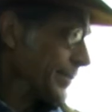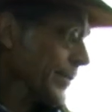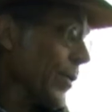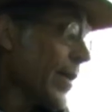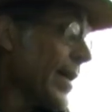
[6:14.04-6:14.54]

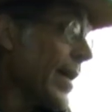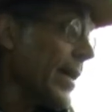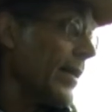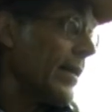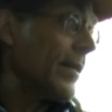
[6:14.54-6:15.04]
Go
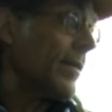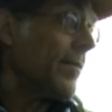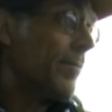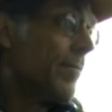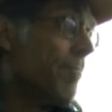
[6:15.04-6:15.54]
ahead and
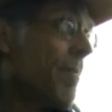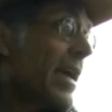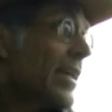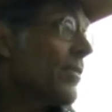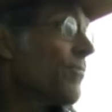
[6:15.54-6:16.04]

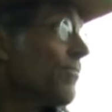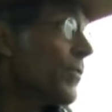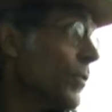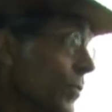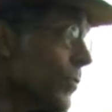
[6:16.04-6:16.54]
make it
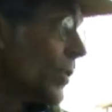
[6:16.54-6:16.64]
food.